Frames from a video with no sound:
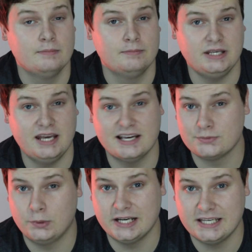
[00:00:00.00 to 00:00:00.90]

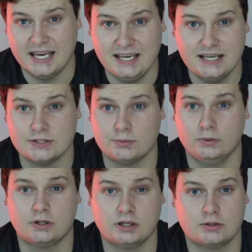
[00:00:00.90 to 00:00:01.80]
PSYK is
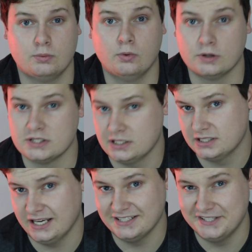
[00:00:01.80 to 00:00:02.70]
looking towards
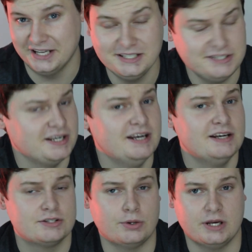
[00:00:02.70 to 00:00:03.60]
psychedelics,
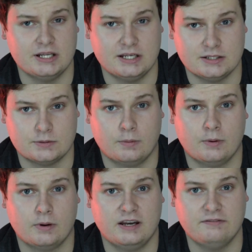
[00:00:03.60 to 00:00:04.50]
so it is
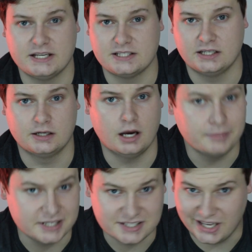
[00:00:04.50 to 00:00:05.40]
investing in
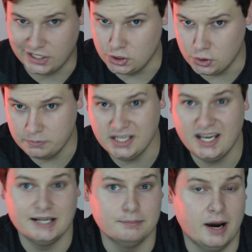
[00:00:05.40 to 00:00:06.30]
companies like Numi
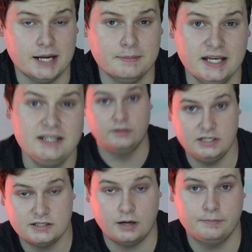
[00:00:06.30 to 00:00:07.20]
and MindMed.
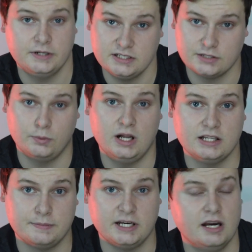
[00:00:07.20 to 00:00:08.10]
These companies, as well
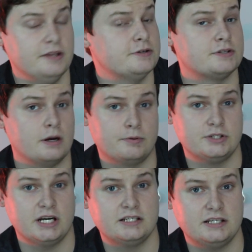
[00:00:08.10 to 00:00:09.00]
as many others, are
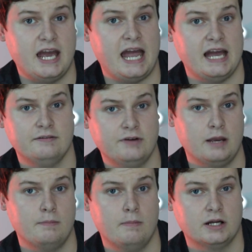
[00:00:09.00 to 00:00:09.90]
projected to have
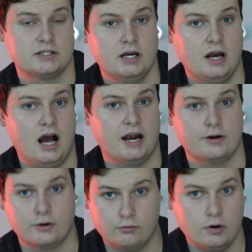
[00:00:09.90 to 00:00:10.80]
a much
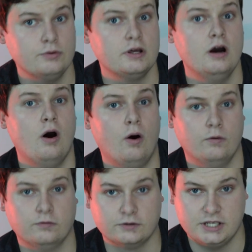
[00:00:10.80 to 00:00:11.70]
higher growth
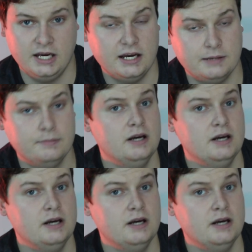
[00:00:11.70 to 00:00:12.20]
over time,